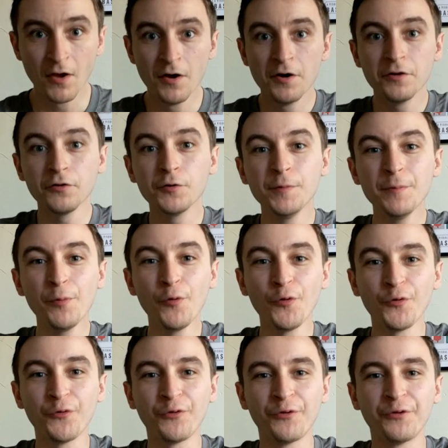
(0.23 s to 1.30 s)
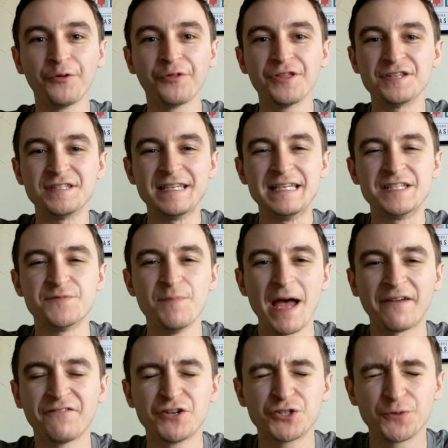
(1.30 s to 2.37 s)
Hello people, this is Matt
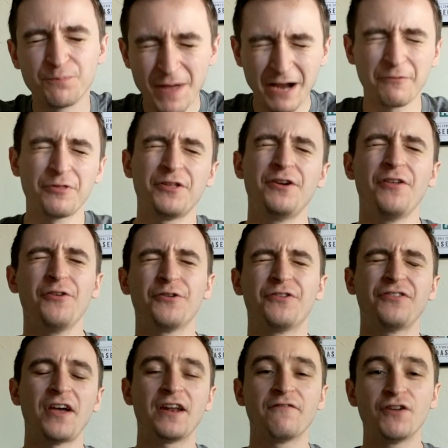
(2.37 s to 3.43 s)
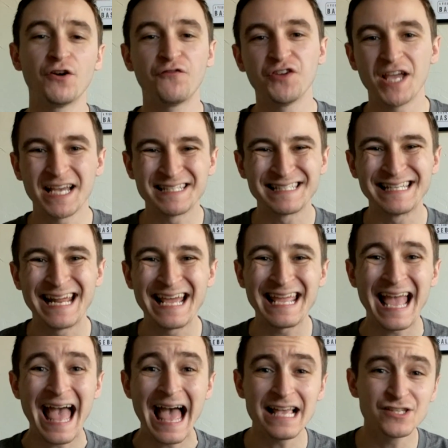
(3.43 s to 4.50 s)
Fisher back with another exciting video for you guys today
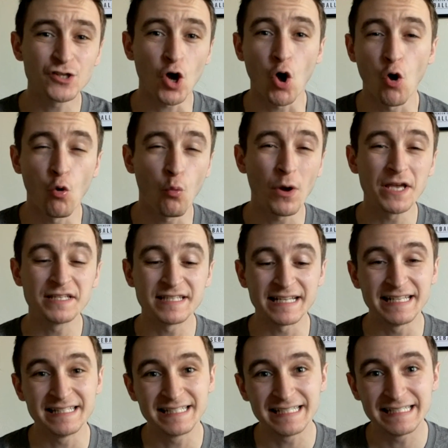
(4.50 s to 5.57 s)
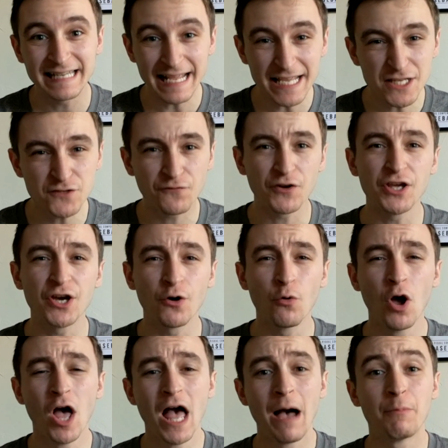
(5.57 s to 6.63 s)
as always, and in today's video I'm
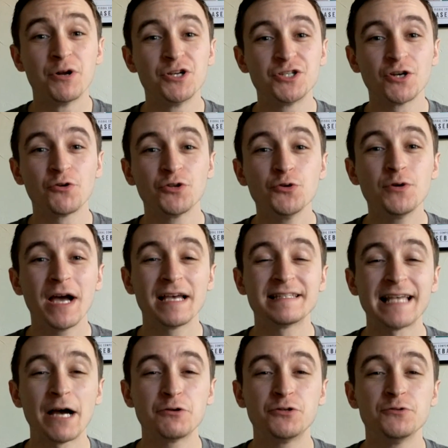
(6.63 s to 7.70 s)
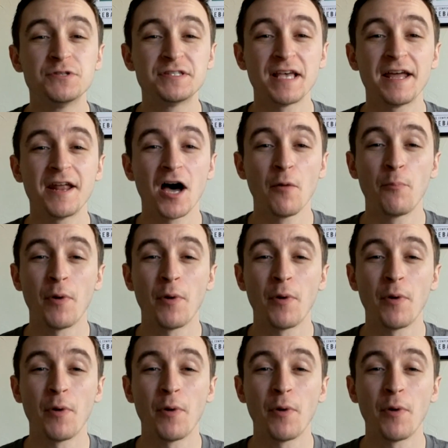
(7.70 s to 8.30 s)
going to show you guys how to set up